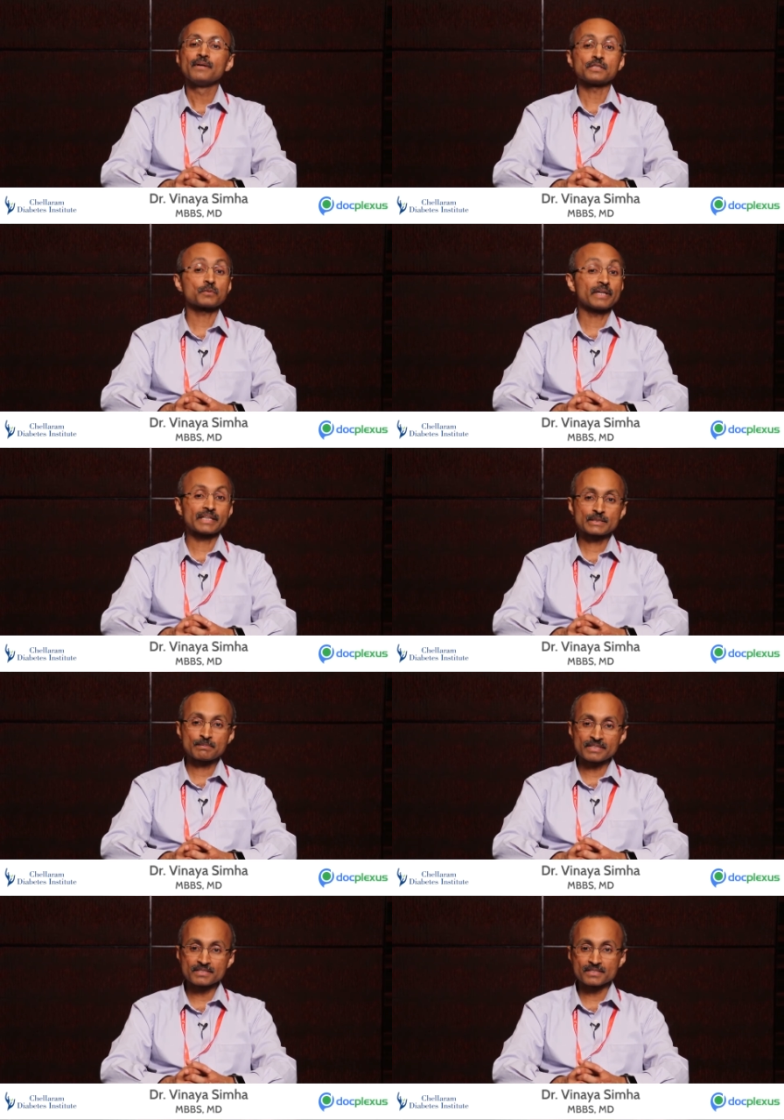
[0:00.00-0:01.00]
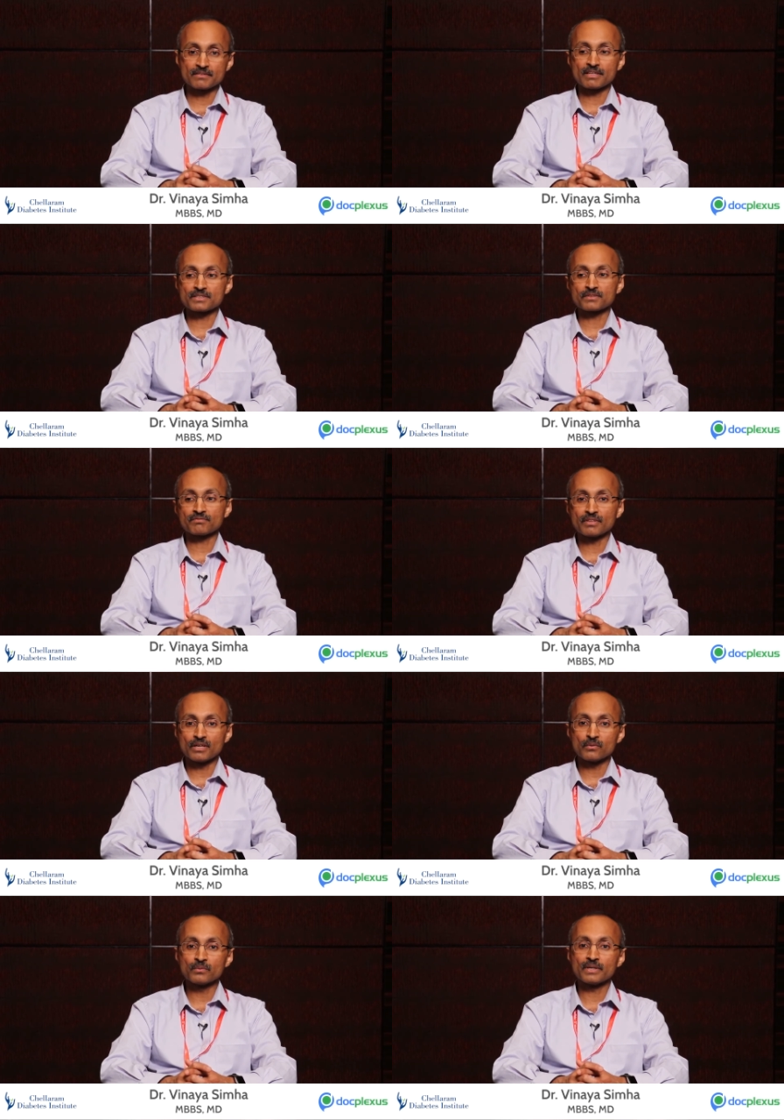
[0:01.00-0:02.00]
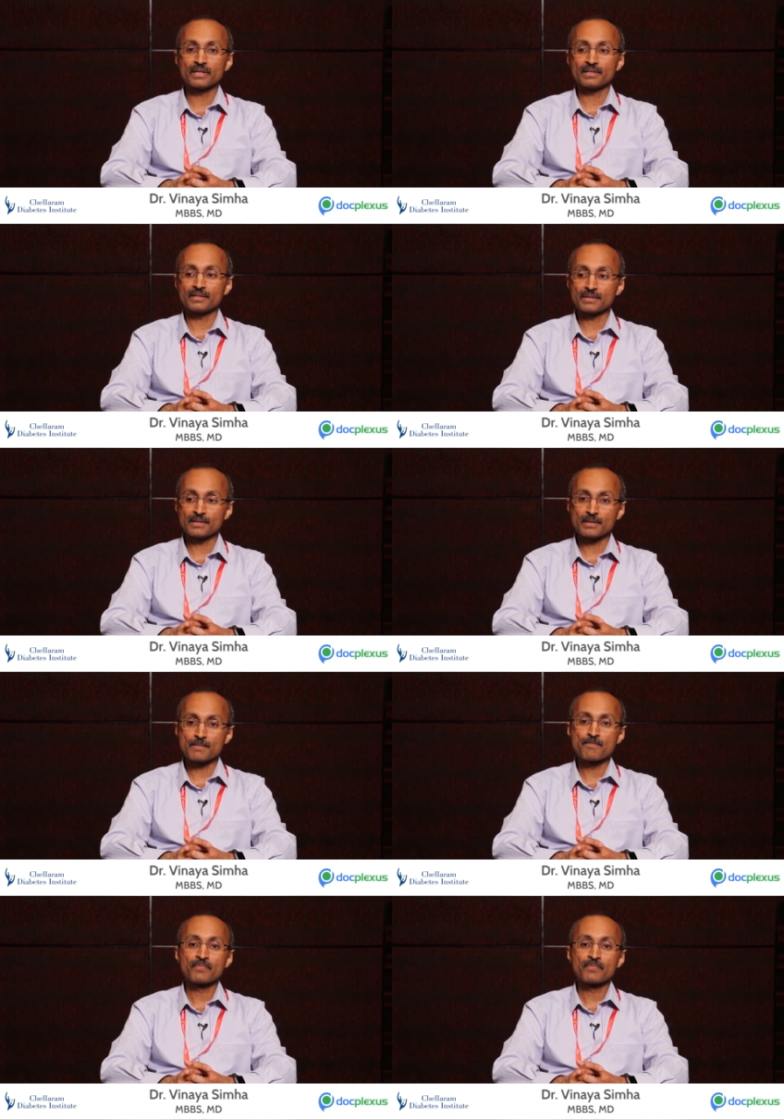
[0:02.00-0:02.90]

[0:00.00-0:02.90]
It's quite expensive as of now and uh,